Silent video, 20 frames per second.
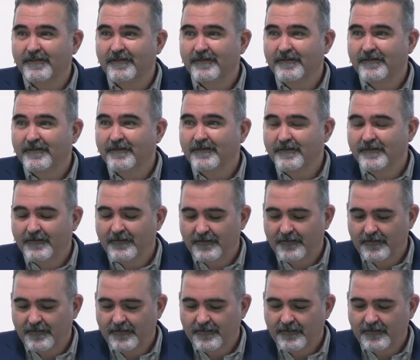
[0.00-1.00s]

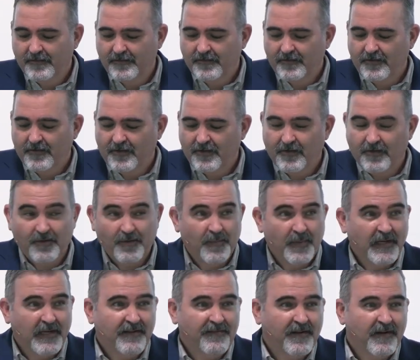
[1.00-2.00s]
Are you
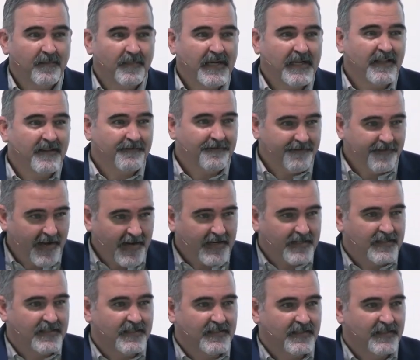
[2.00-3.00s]
believing about the
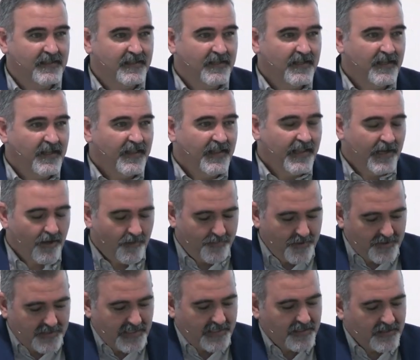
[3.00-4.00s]
facts that are
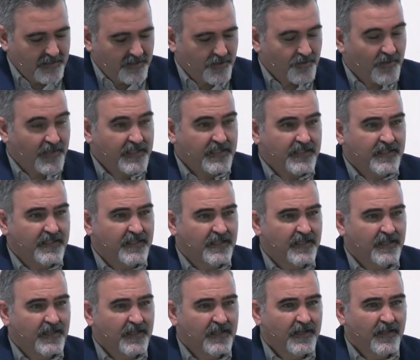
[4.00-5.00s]
presented to us
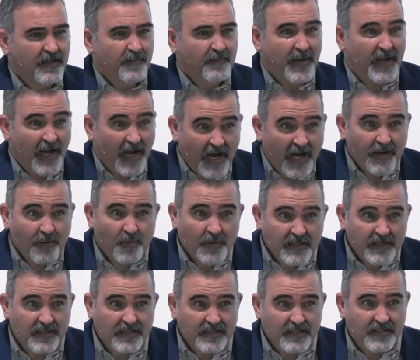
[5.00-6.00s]
by
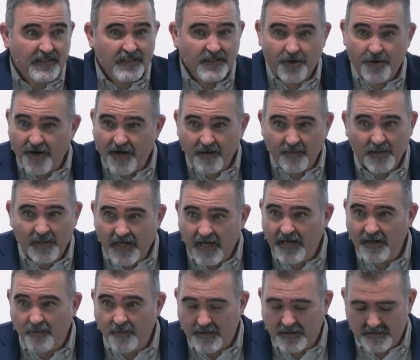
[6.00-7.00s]
eyewitnesses, credible
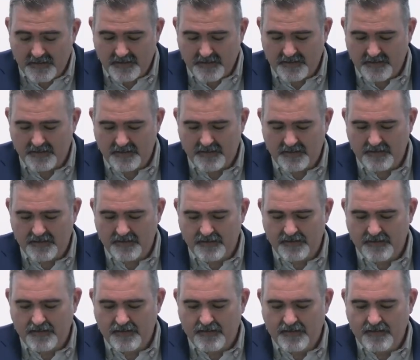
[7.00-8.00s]
eyewitnesses,
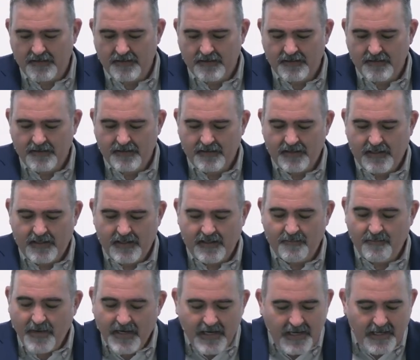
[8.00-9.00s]

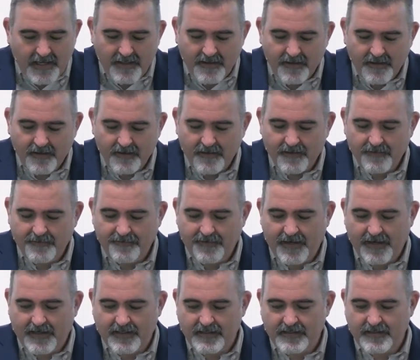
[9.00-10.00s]
many other
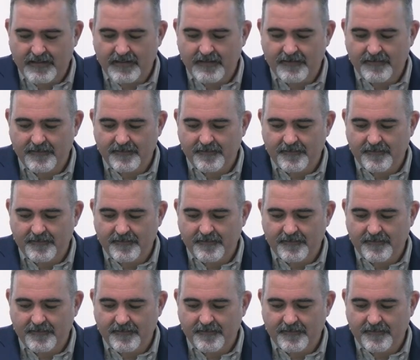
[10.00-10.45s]
facts?